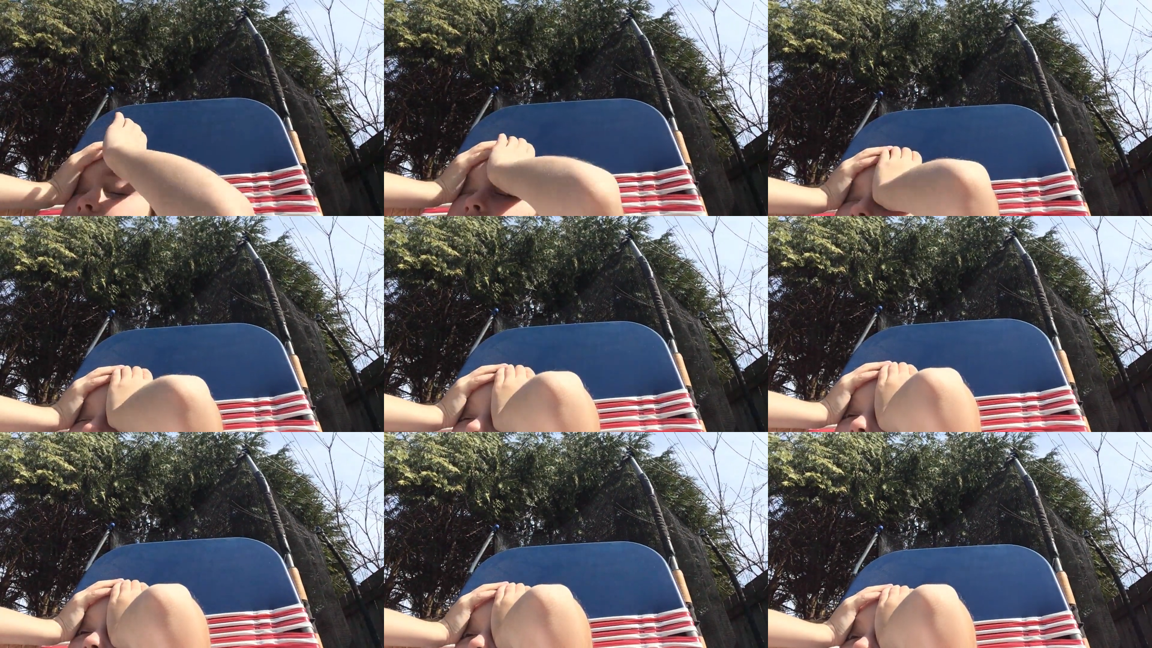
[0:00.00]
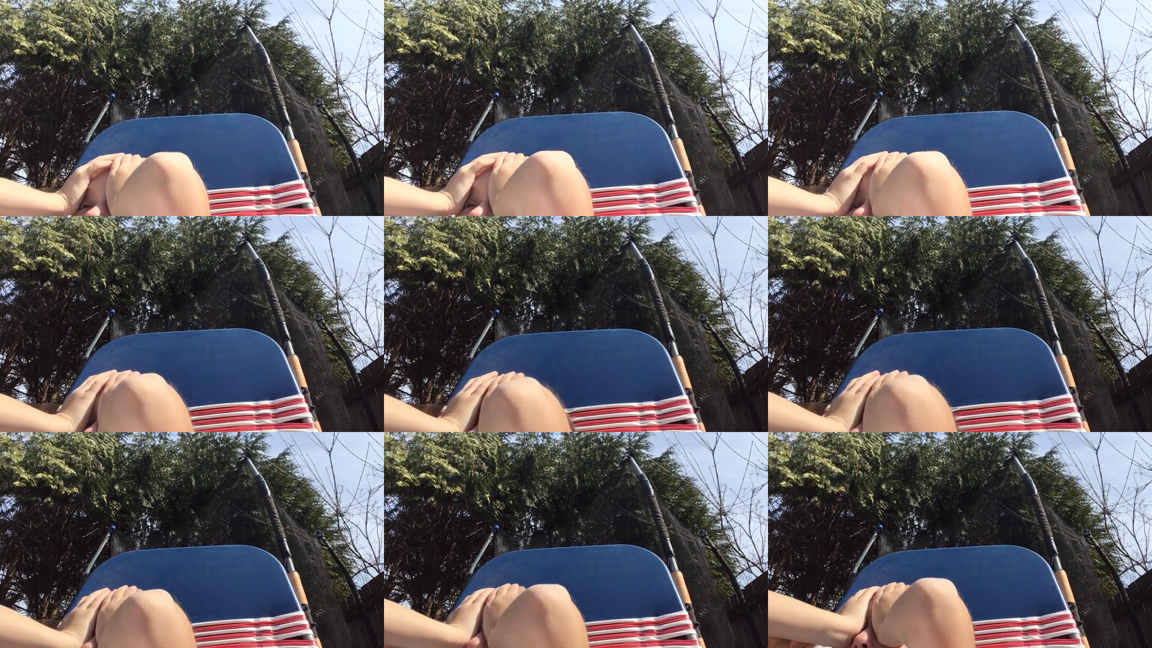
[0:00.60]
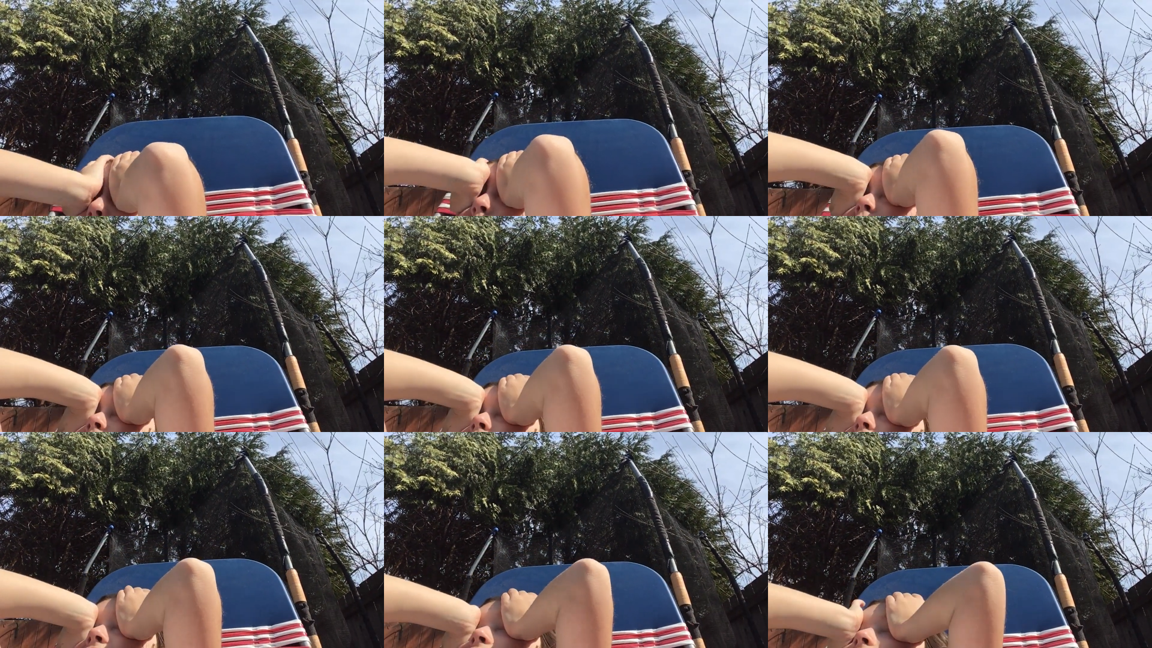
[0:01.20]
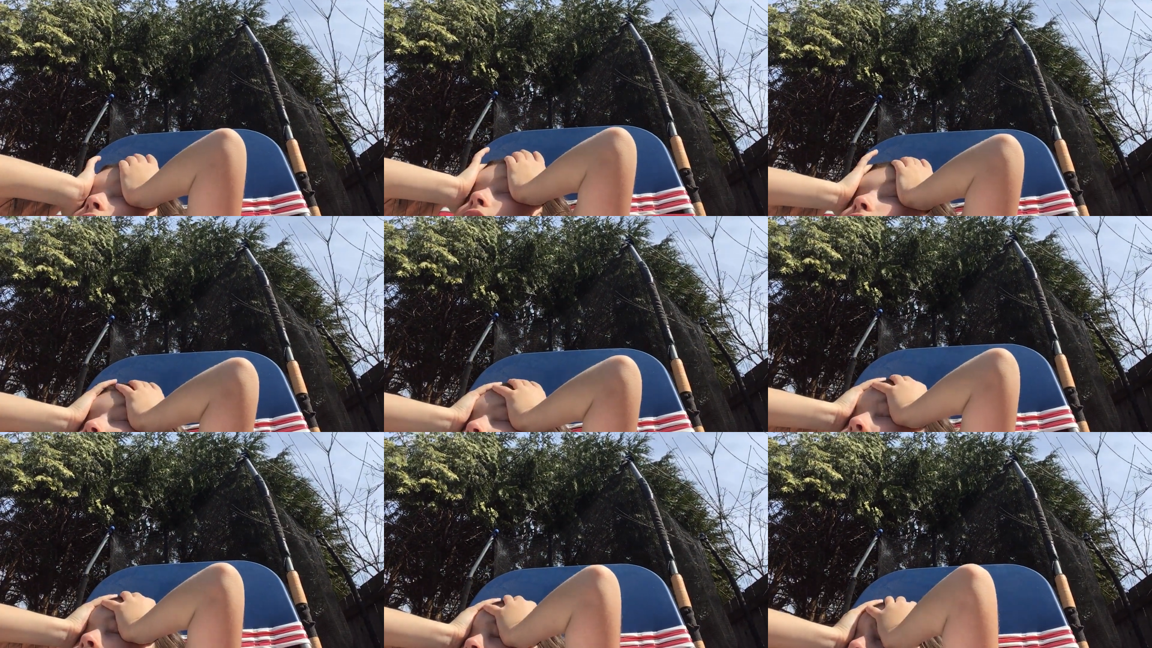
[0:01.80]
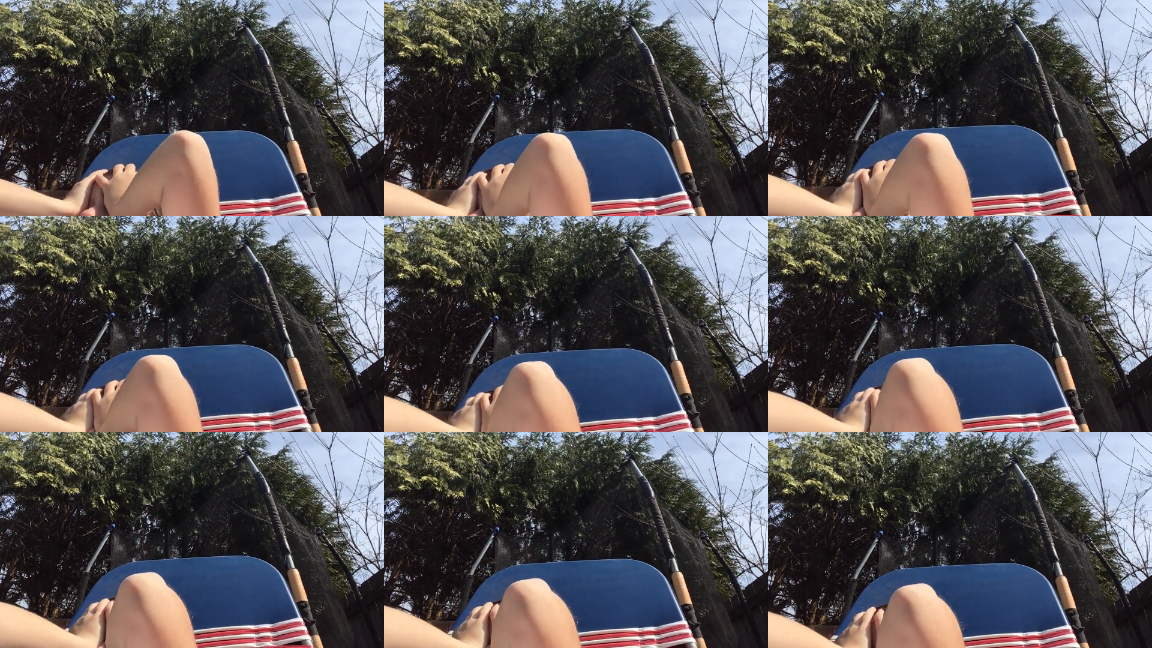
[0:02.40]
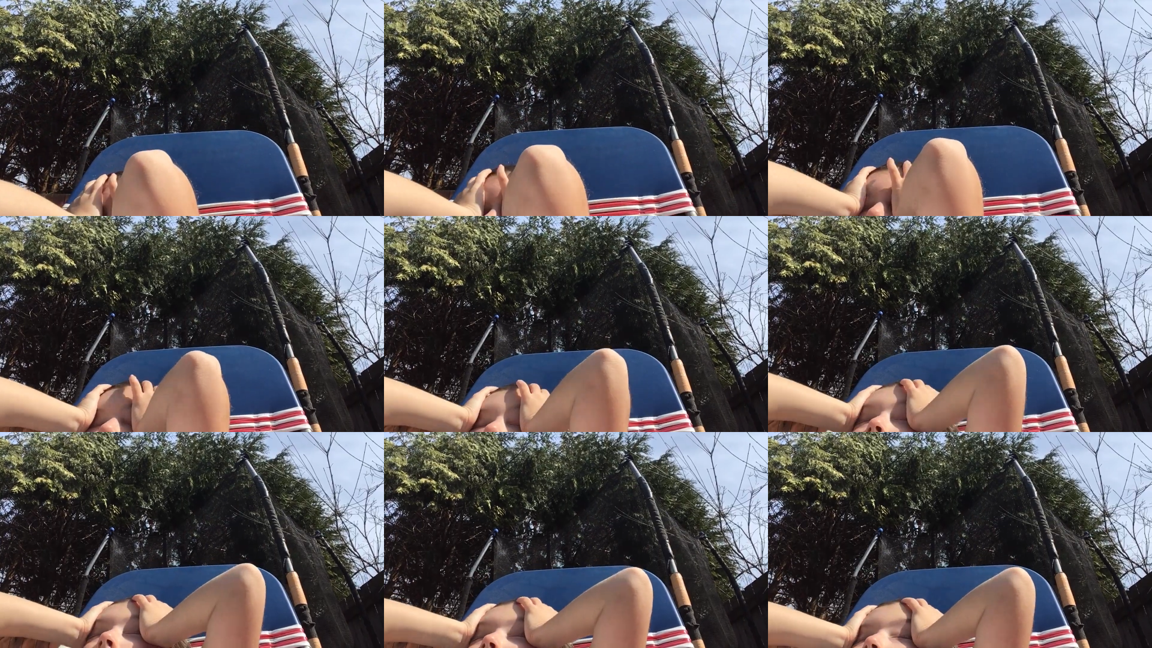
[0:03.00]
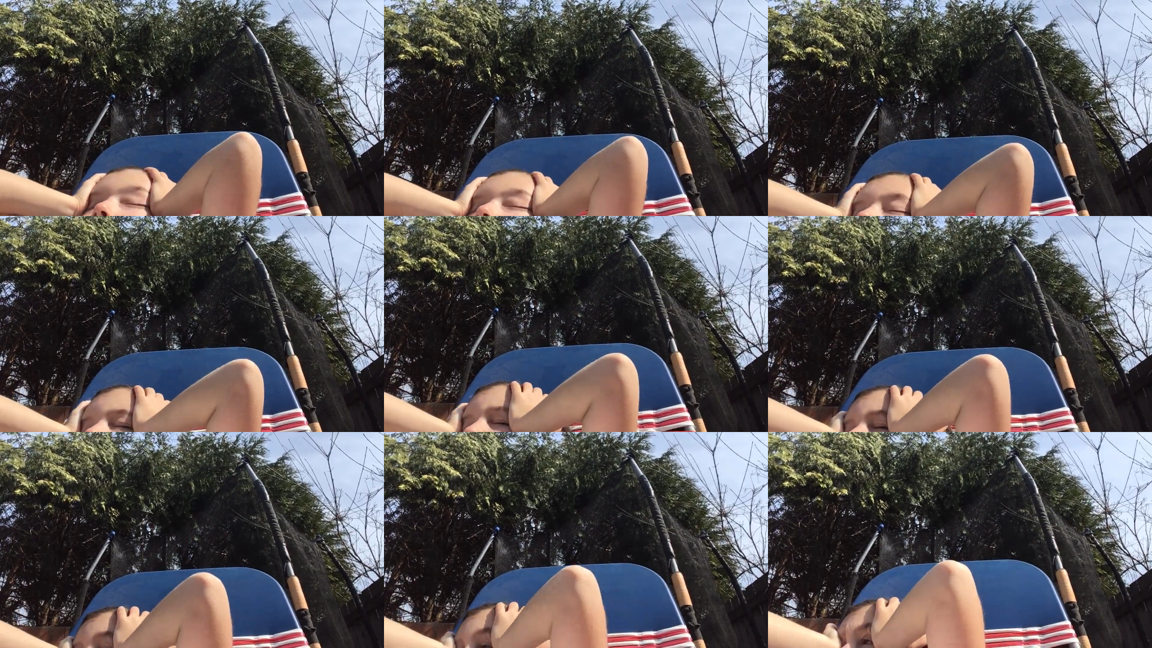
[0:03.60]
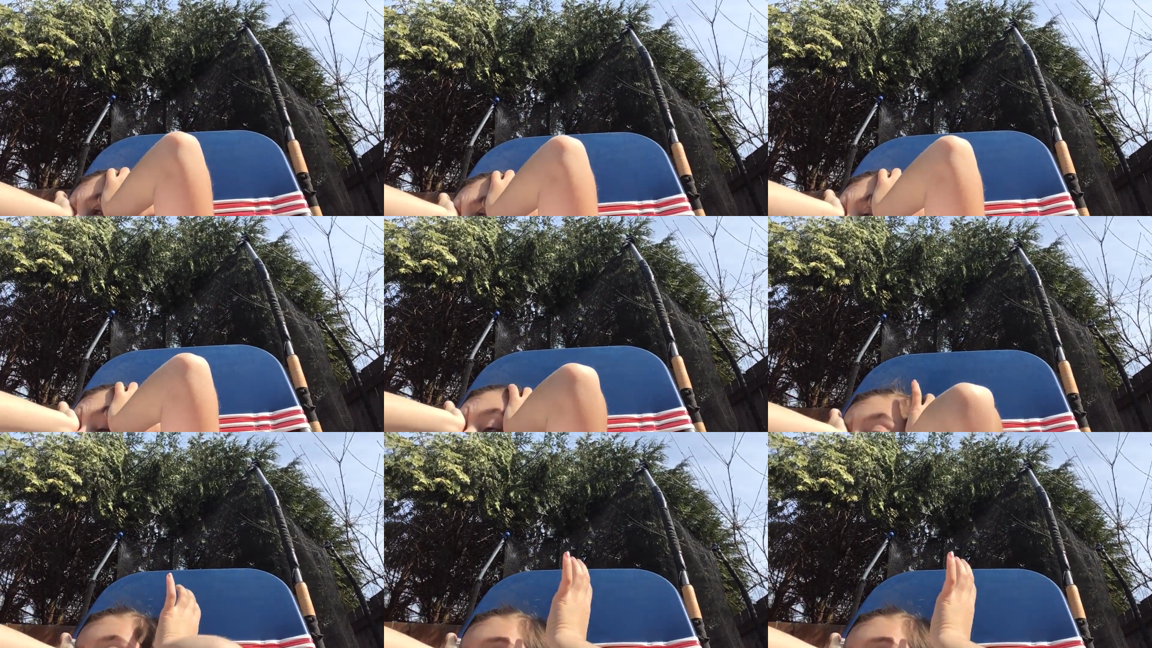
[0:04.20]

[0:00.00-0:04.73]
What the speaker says: Nobody's mouth can be seen.